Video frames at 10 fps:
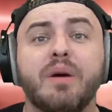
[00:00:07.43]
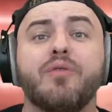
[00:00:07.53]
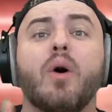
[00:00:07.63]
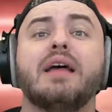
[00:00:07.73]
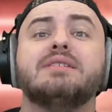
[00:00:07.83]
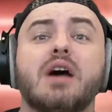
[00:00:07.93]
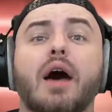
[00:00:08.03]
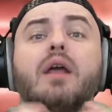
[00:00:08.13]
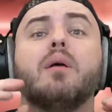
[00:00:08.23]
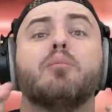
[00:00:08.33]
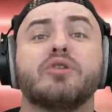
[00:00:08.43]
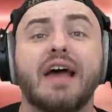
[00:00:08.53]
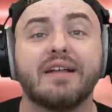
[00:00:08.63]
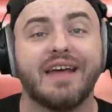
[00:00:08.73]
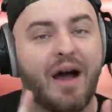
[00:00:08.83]
Biffle, and Zud
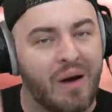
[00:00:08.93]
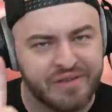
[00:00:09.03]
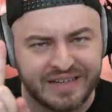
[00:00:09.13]
protect it. However,